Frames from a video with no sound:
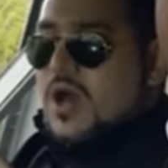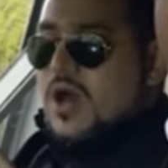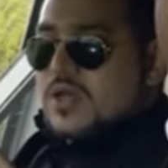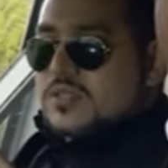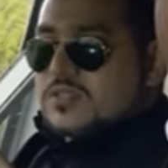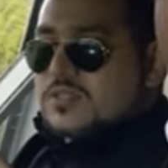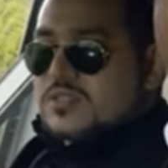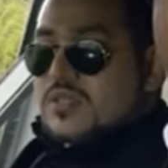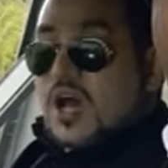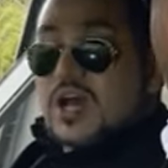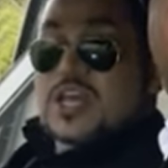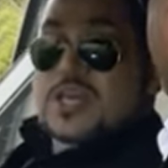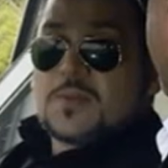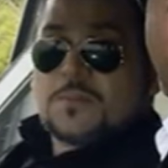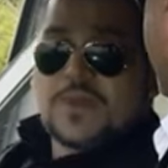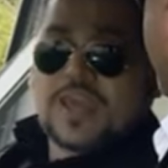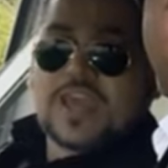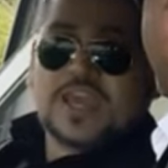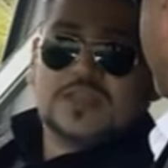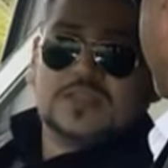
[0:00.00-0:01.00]
sonic
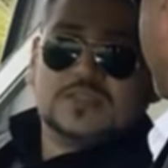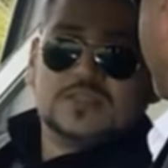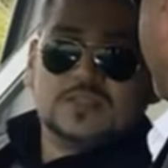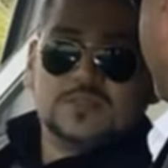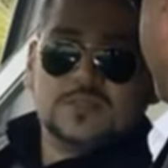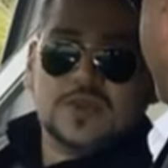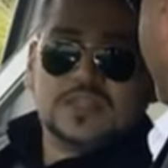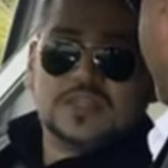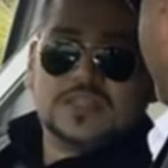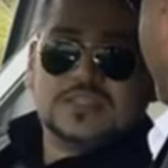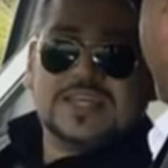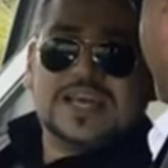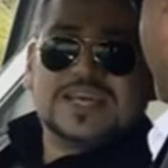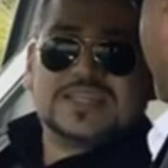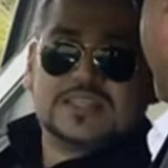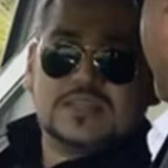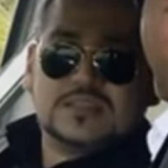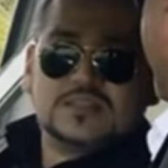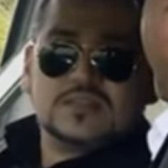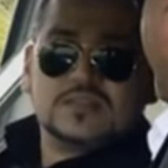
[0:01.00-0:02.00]
pings being
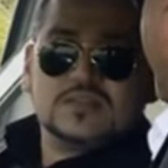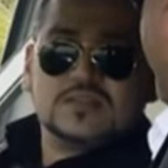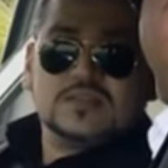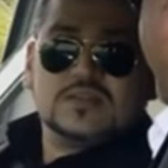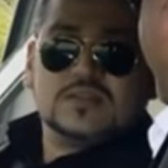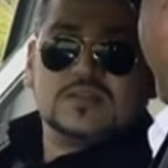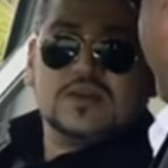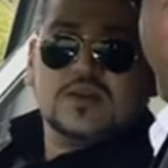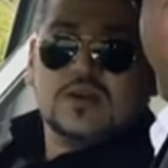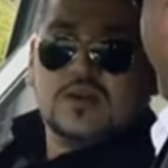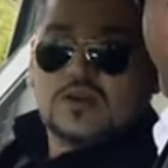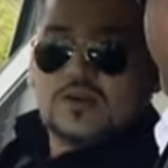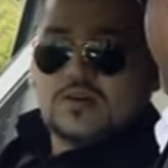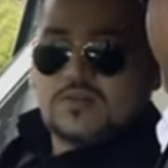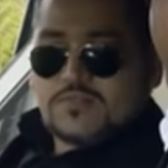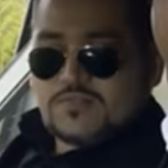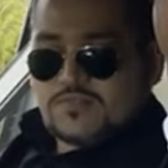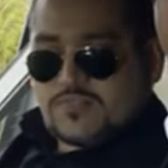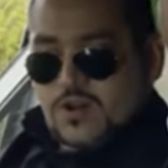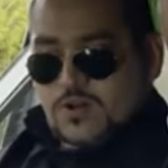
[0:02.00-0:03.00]
detected
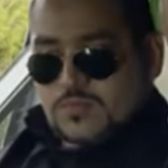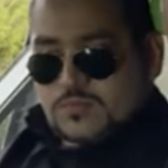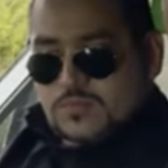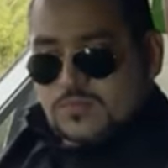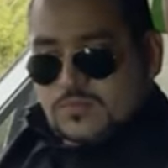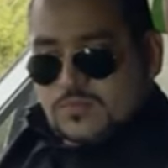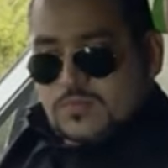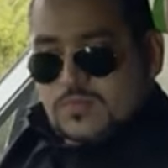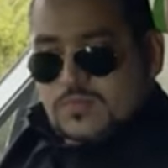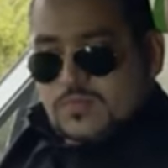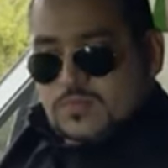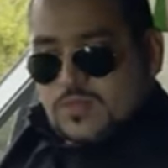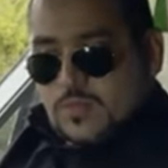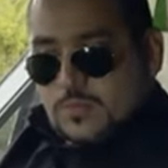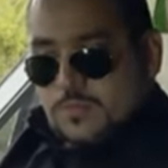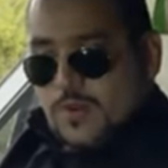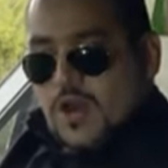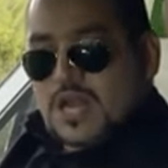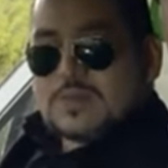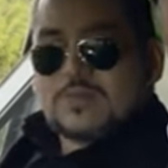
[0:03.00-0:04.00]
from the
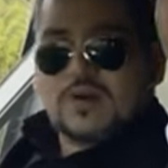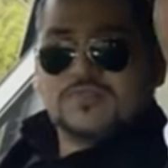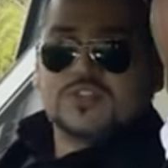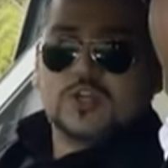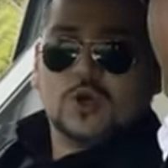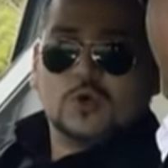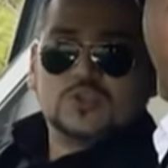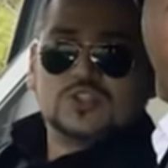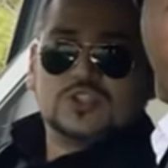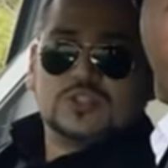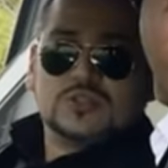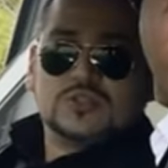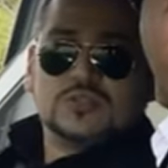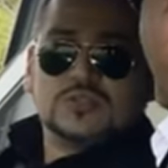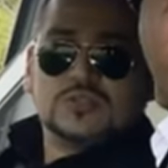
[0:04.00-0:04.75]
bottom of the ocean.